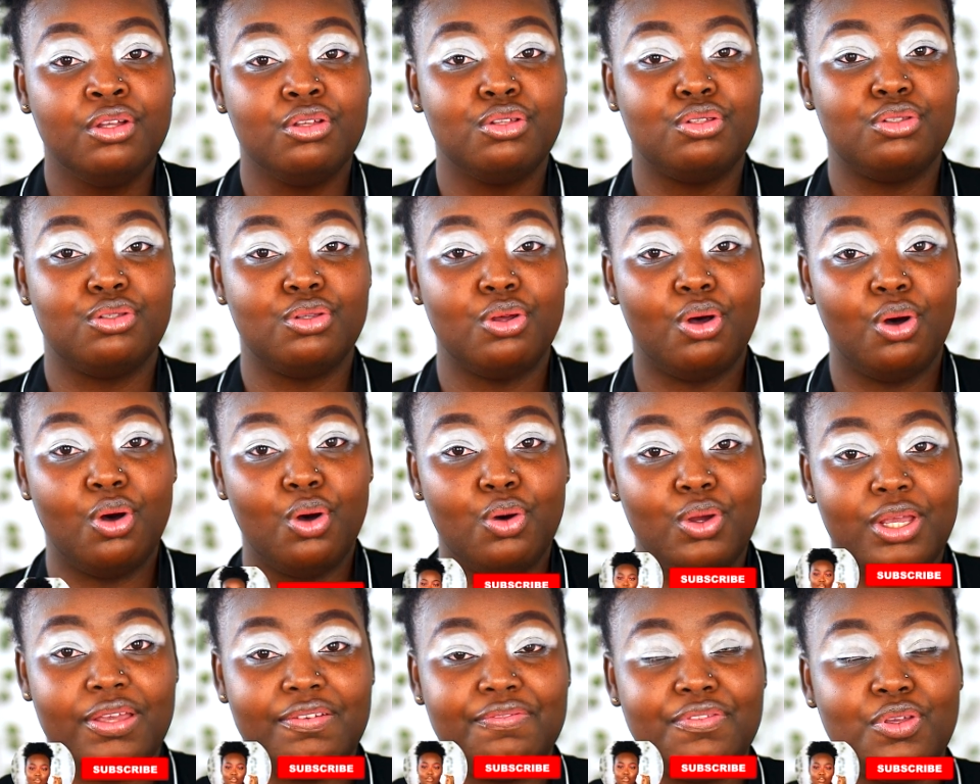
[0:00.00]

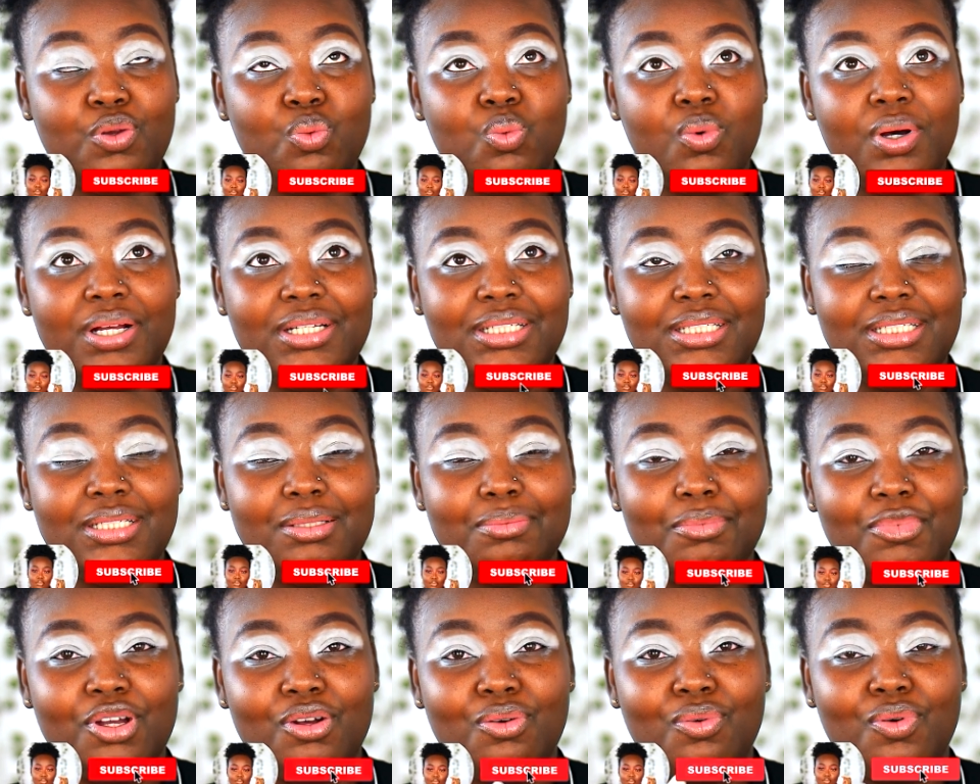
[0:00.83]
So if you watched,
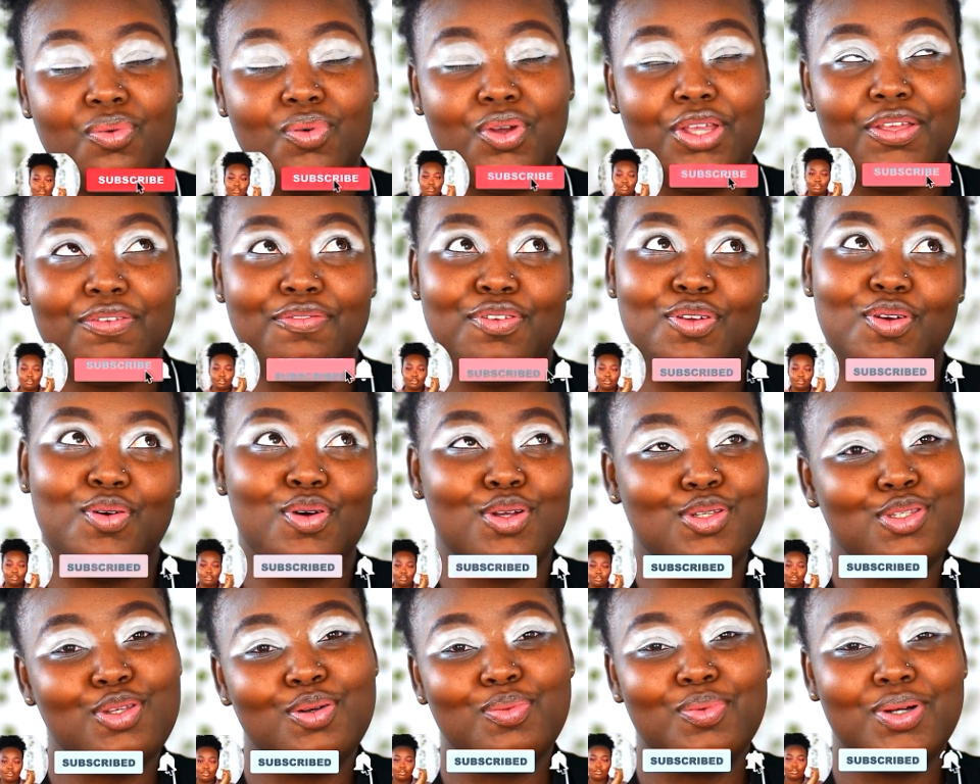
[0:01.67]
if you
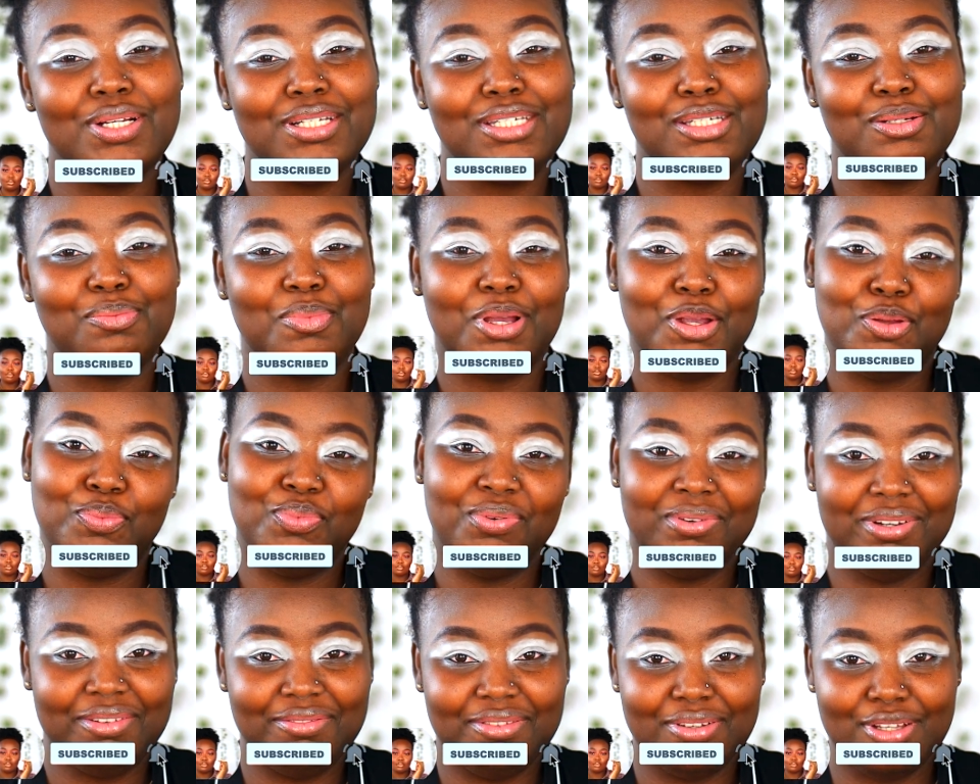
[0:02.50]
also watched my
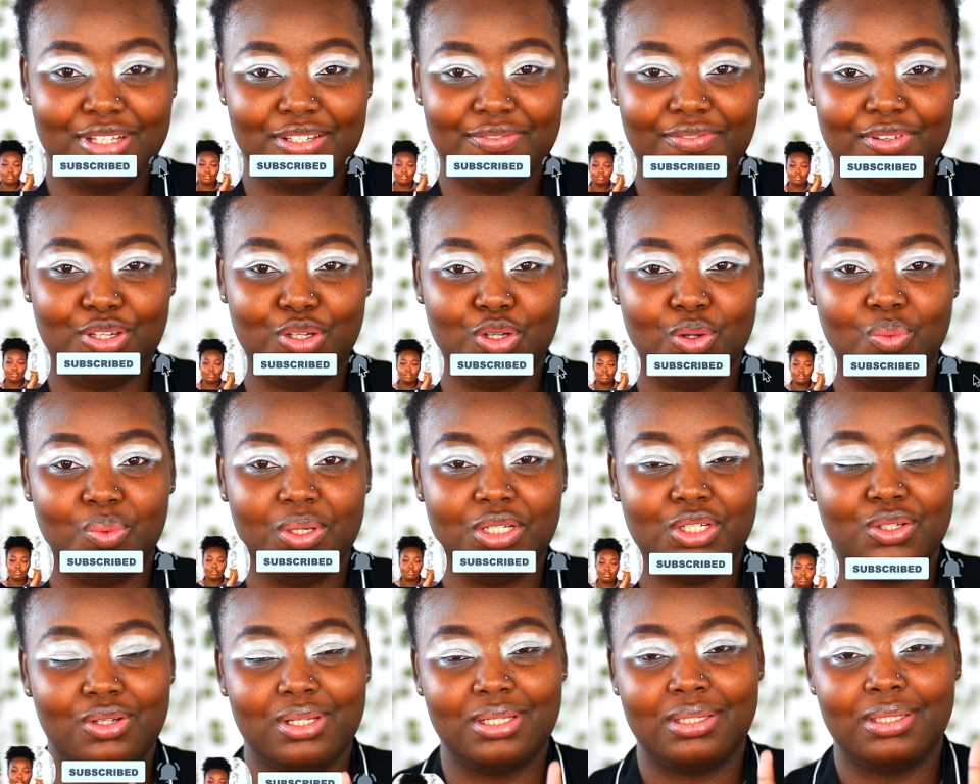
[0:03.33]
previous video,
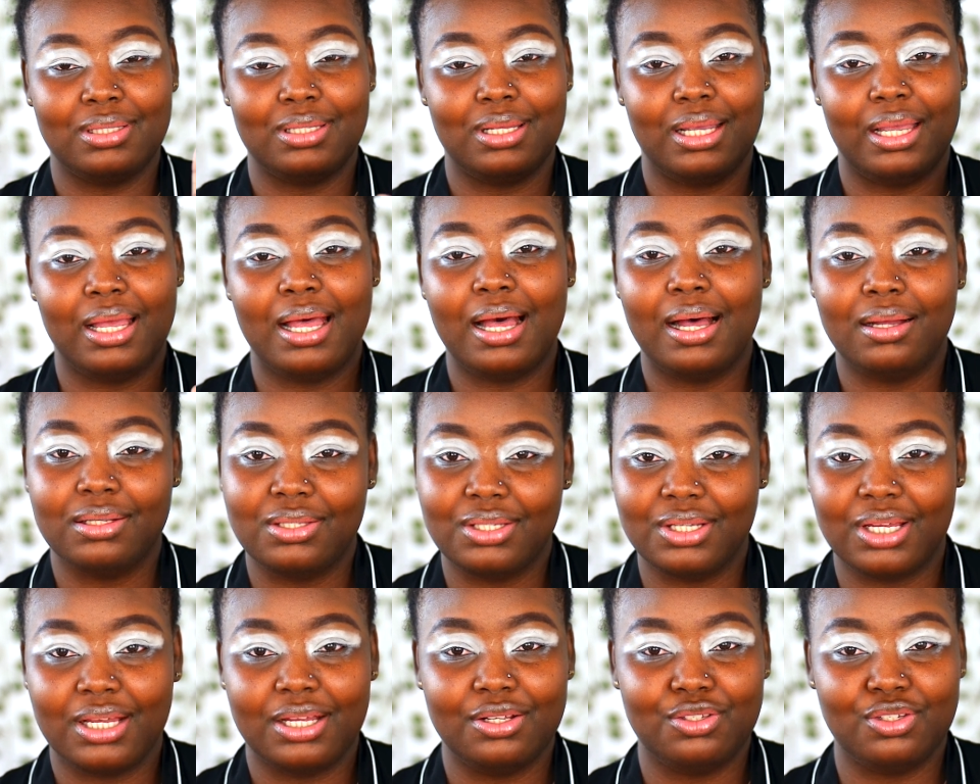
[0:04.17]
which was the how
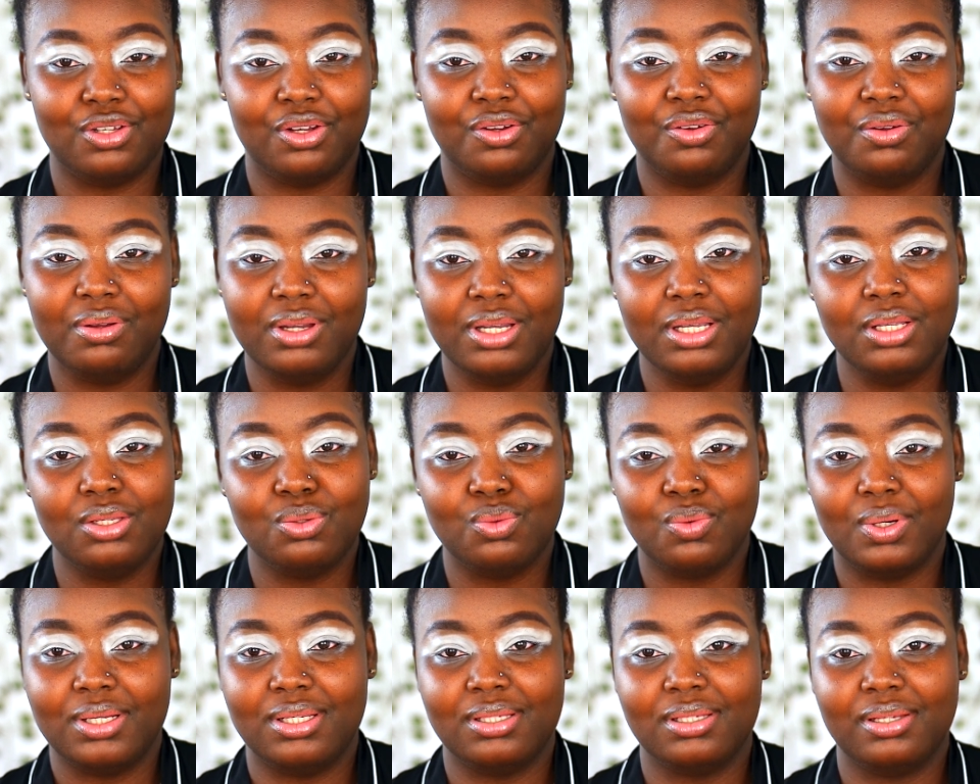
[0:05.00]
to cut your
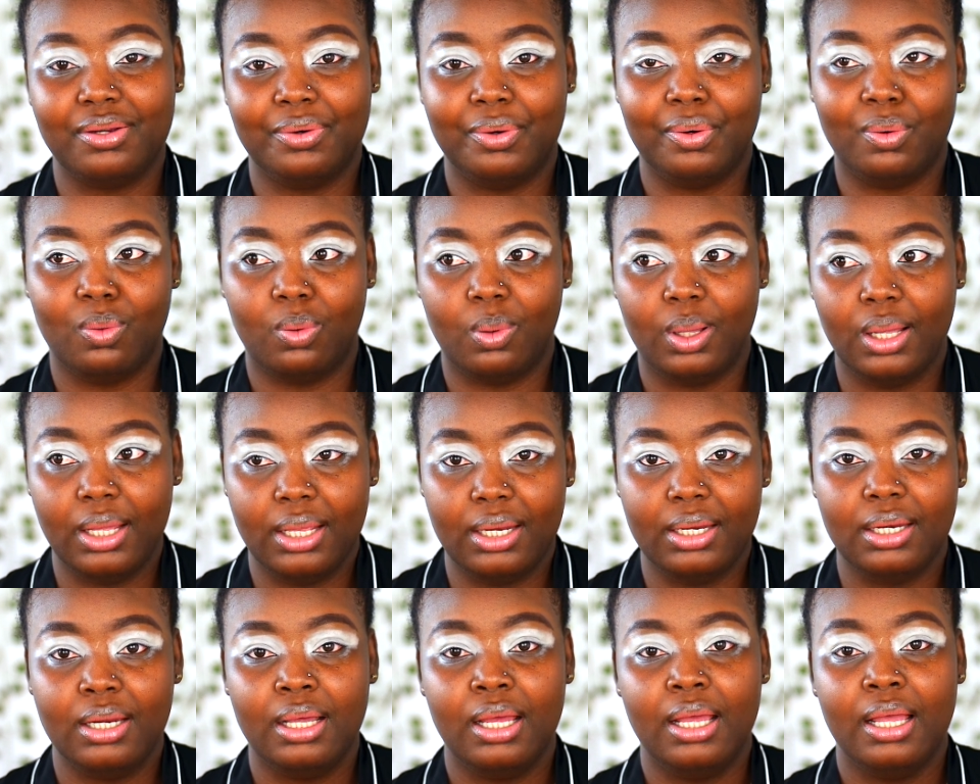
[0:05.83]
crease one oh
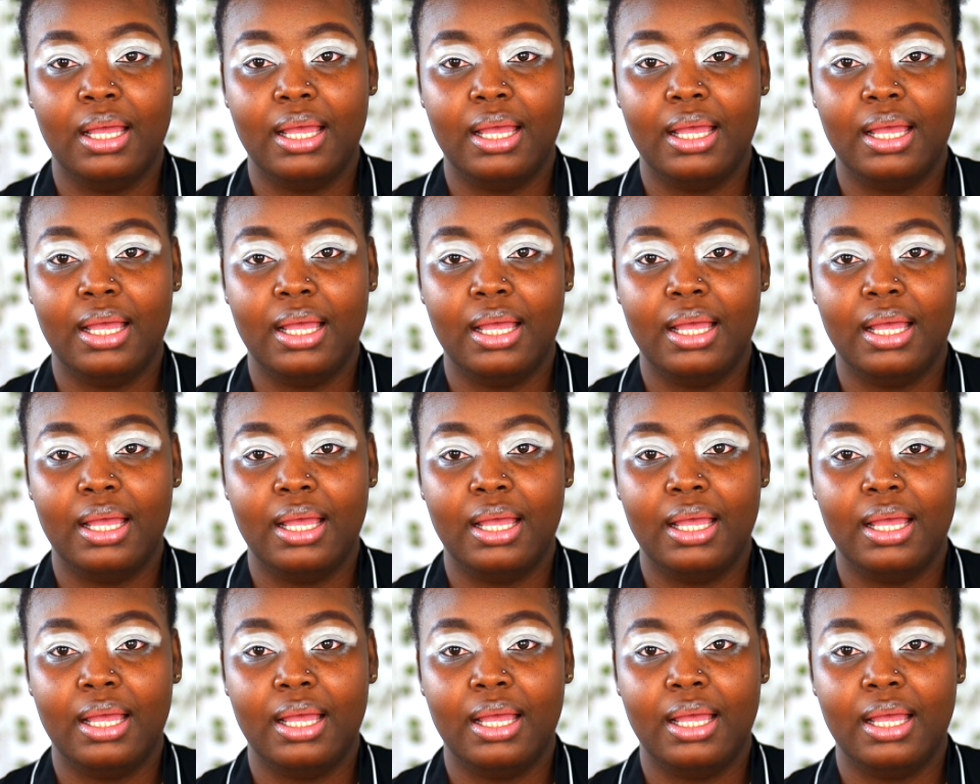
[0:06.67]
one,